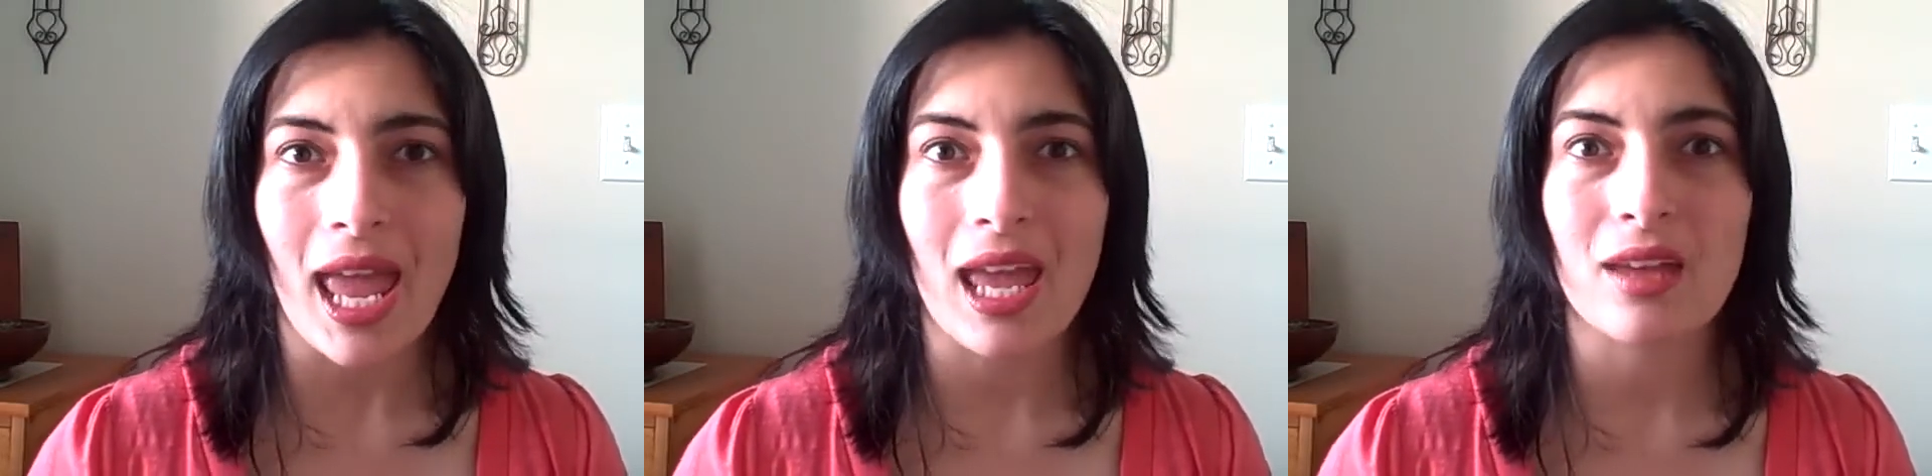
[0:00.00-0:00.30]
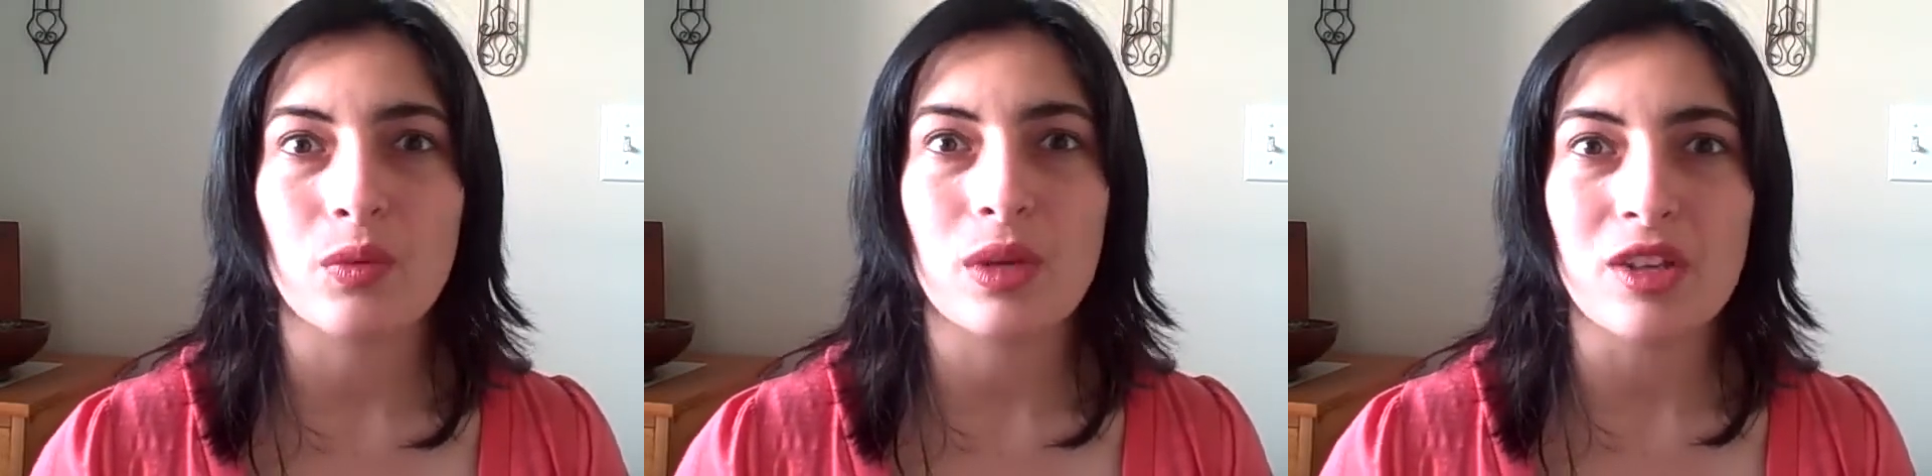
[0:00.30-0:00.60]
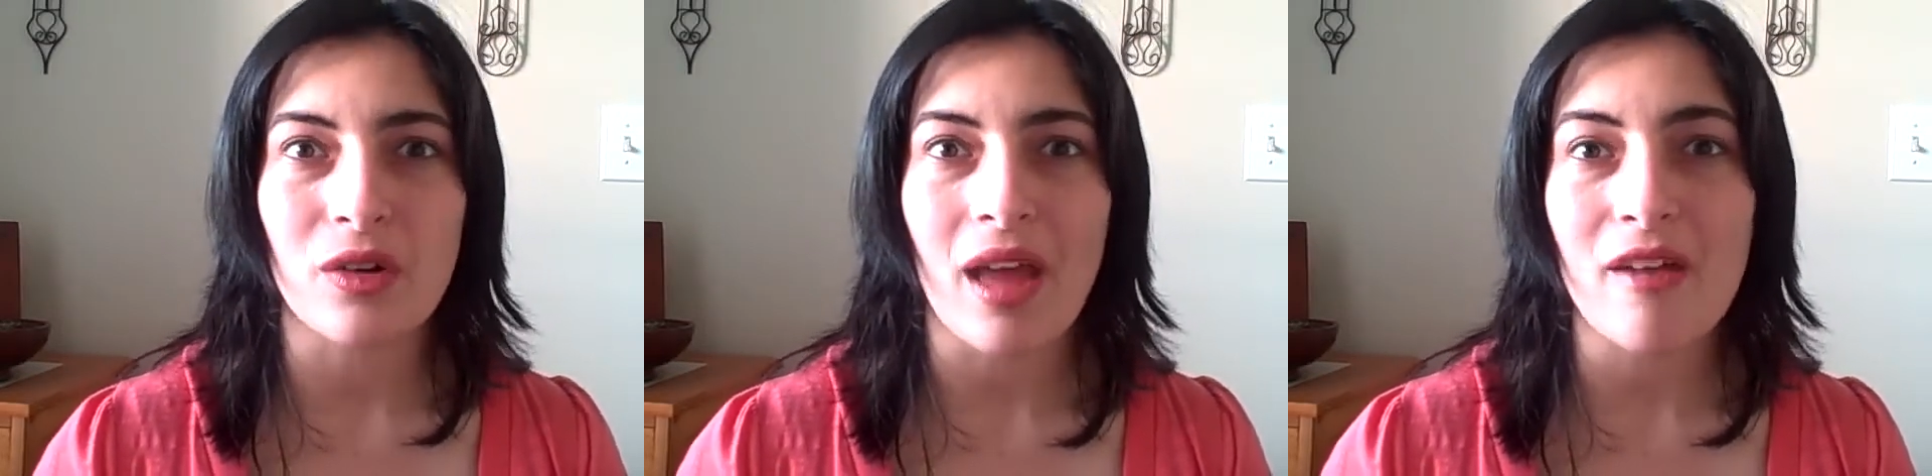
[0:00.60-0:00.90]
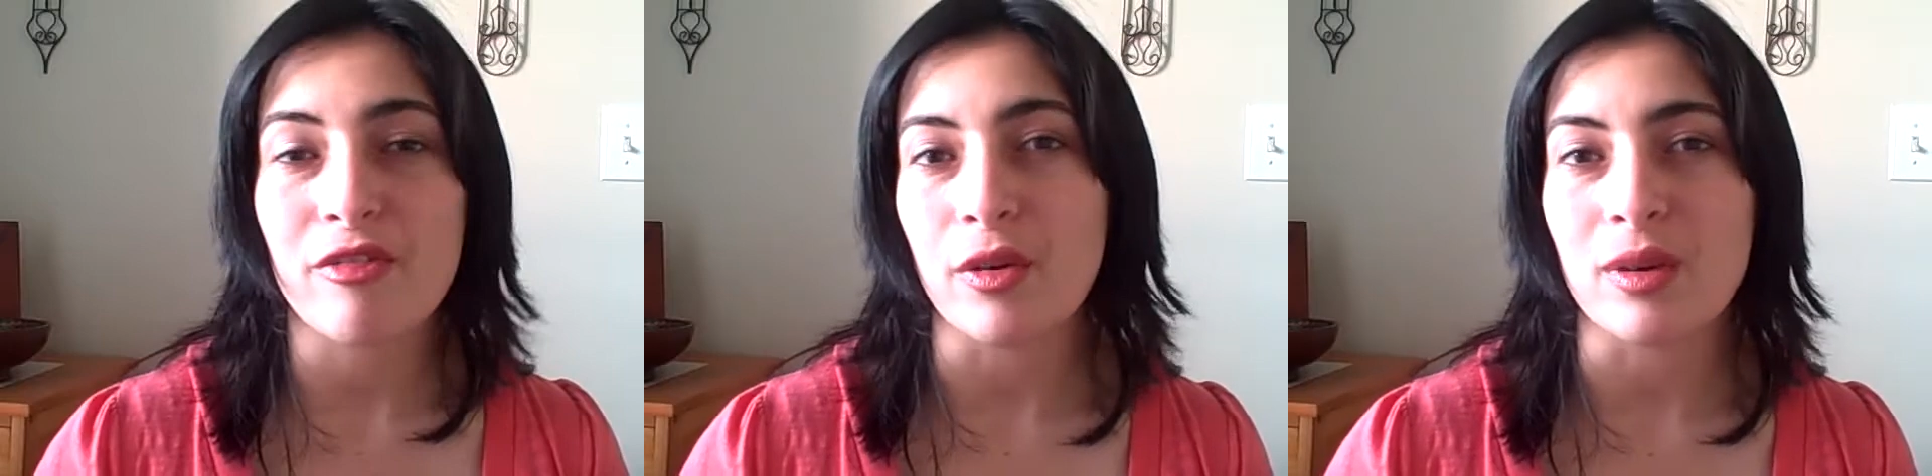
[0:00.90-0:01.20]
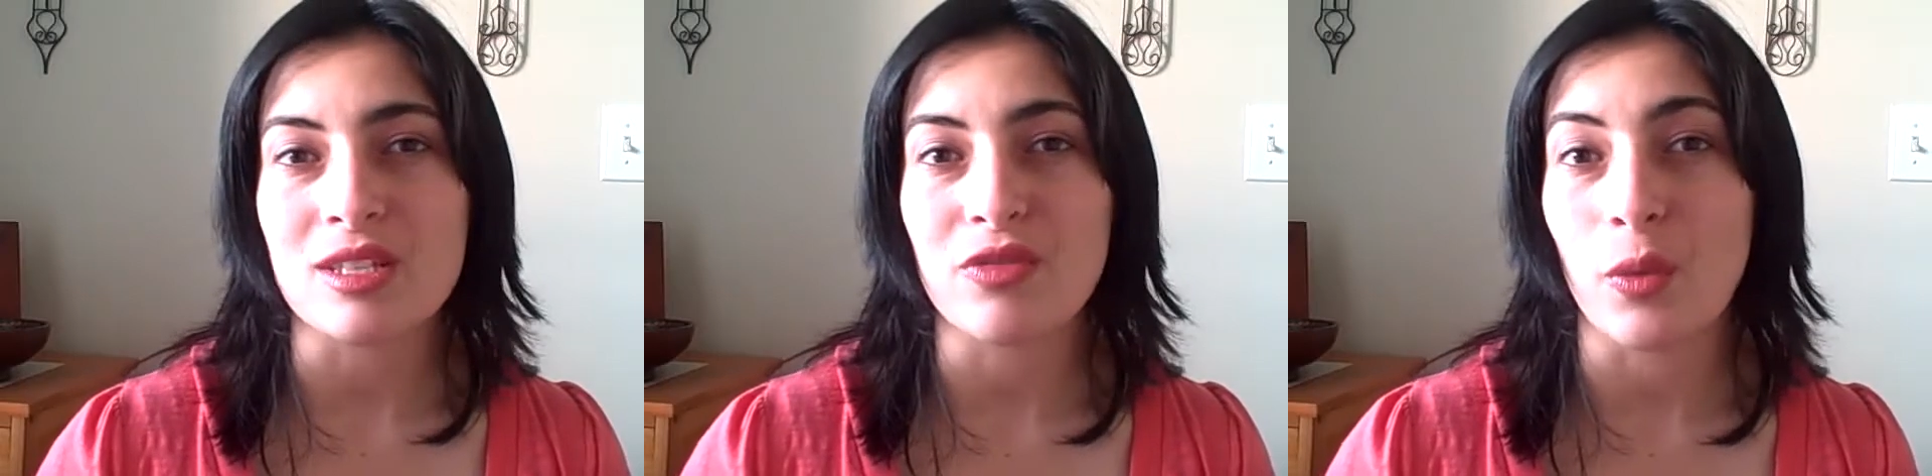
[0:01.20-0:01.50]
and we don't have
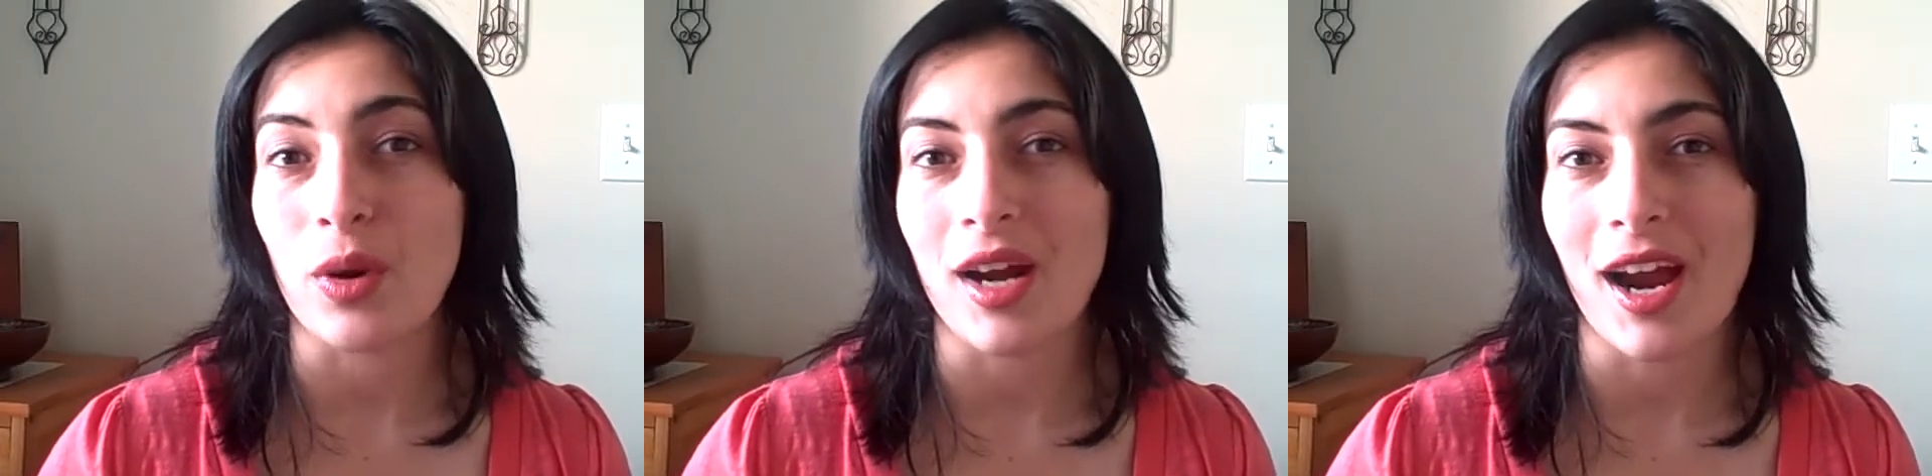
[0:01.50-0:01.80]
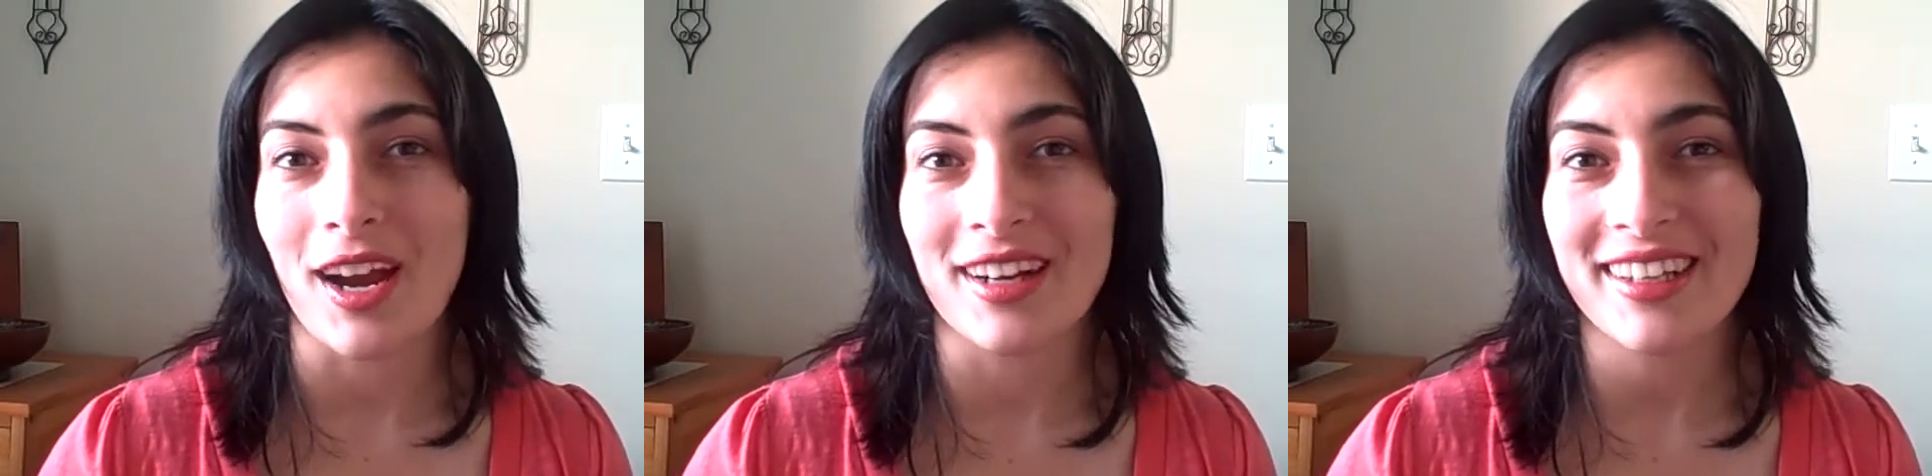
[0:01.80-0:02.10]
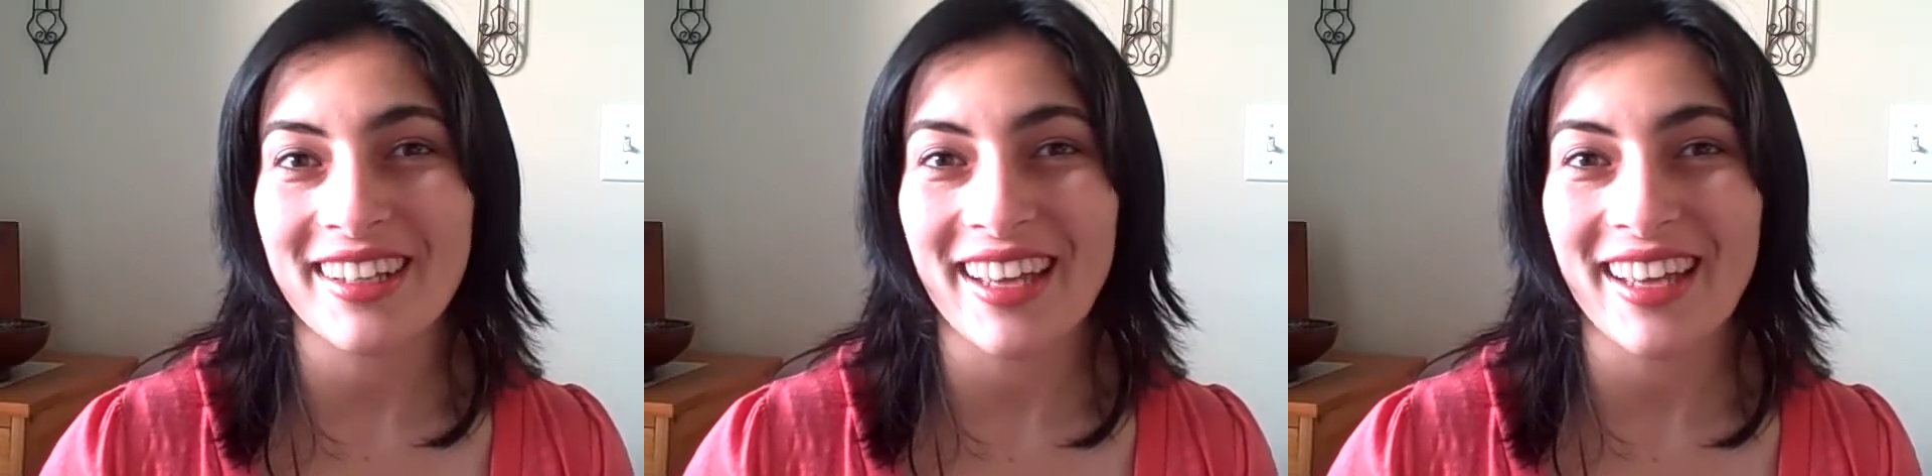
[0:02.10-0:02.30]
focus for our